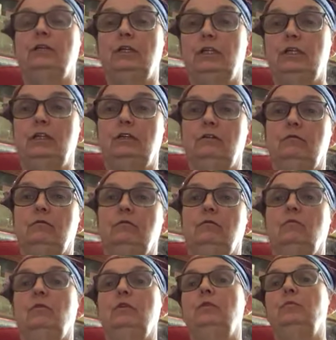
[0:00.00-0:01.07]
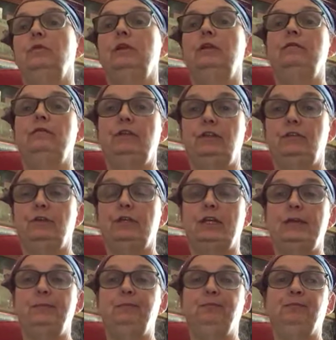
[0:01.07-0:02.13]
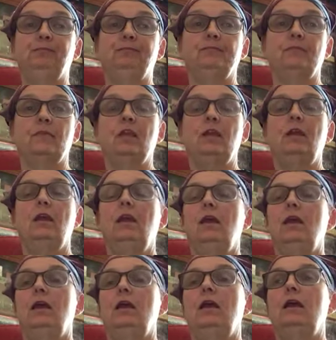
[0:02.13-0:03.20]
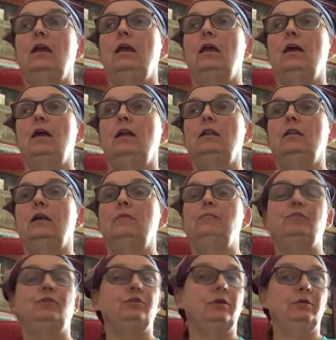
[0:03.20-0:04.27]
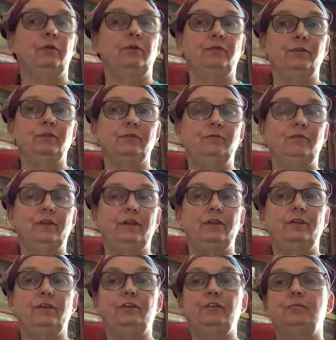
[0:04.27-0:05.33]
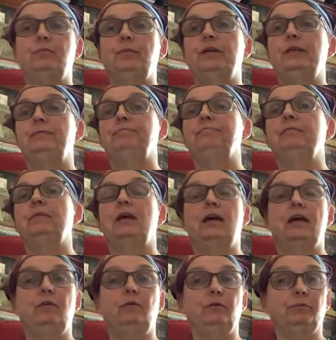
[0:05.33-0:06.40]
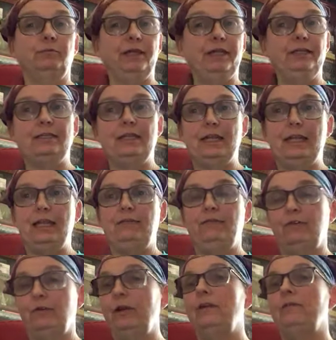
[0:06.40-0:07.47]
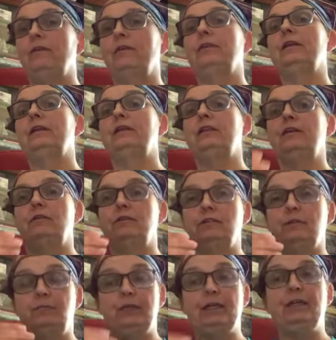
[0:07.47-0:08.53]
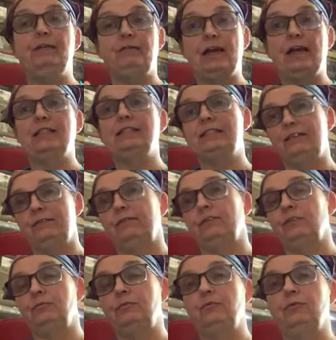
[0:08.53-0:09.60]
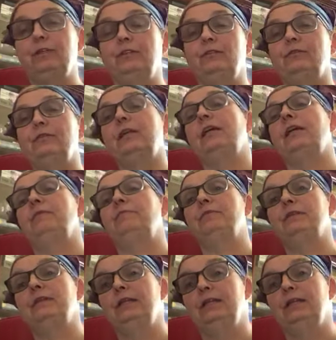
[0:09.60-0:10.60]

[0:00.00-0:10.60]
getting when you play a video game. And I'm sure I ruffled some feathers, but I will maintain forever that there is a big, vast difference between those games.